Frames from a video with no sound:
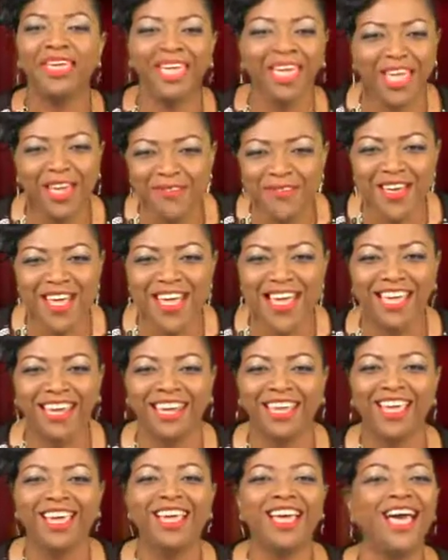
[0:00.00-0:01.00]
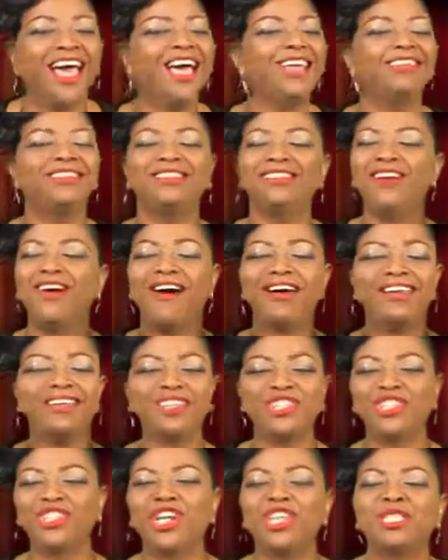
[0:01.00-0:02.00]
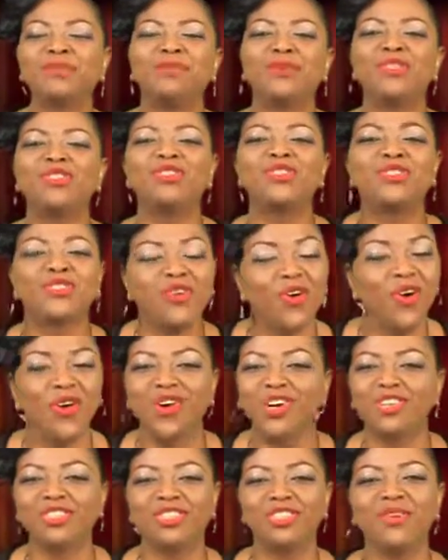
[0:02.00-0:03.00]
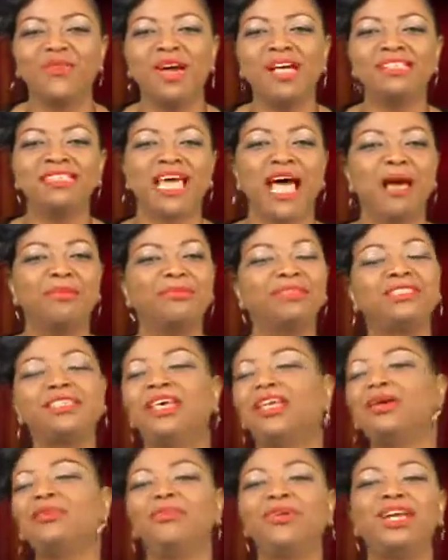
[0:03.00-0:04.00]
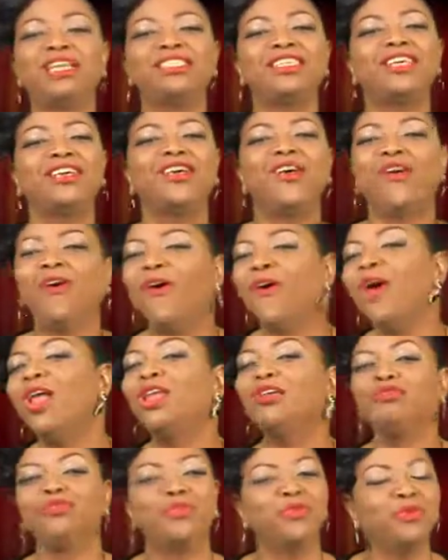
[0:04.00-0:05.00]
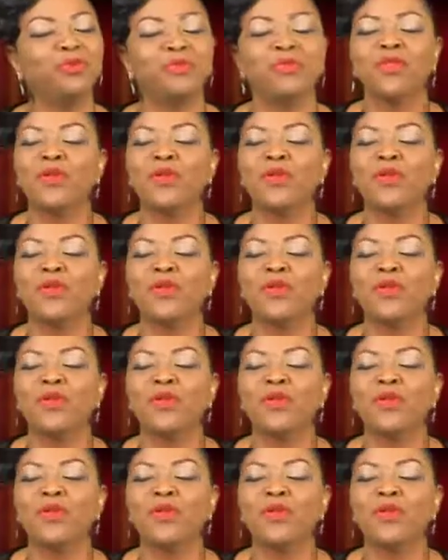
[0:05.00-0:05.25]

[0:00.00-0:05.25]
Amen. And God has just been so good to us. I'm celebrating all of you